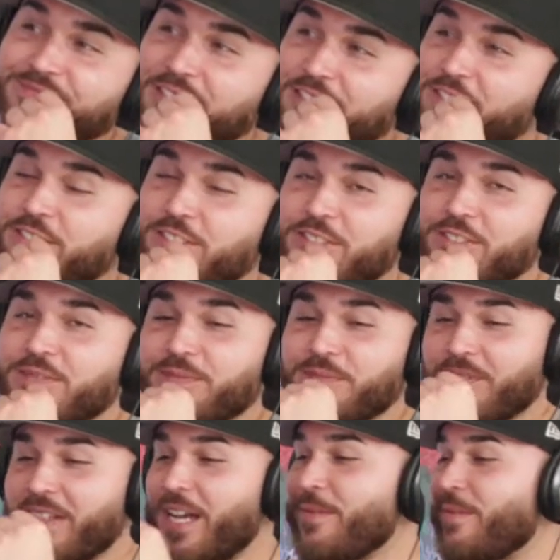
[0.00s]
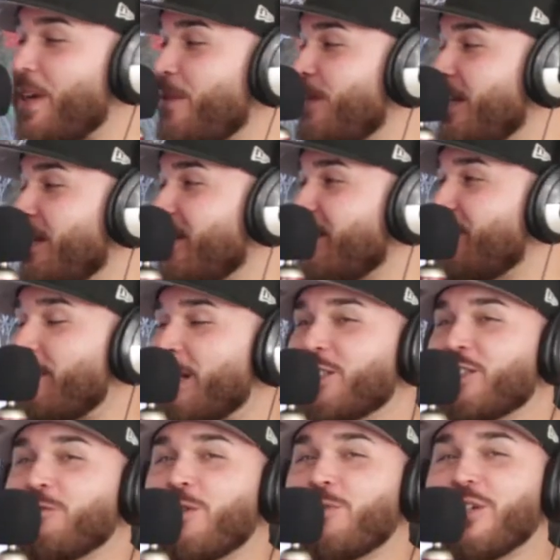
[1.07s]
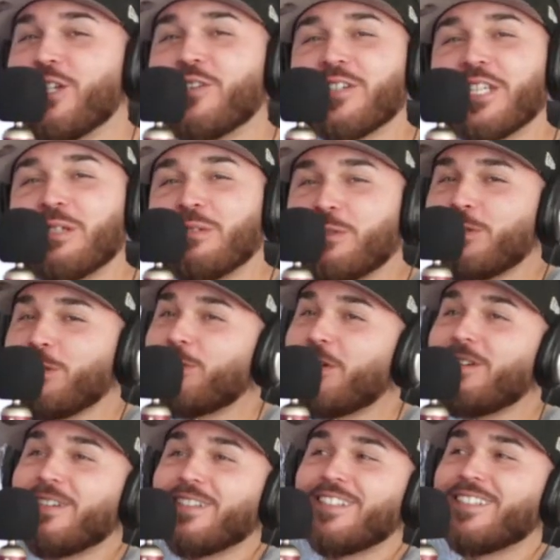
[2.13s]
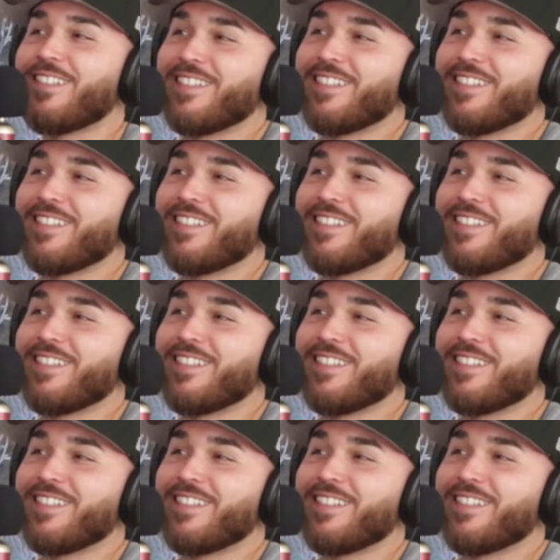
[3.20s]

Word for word: It's true. It is true. I, I mean, especially when we don't get what we want.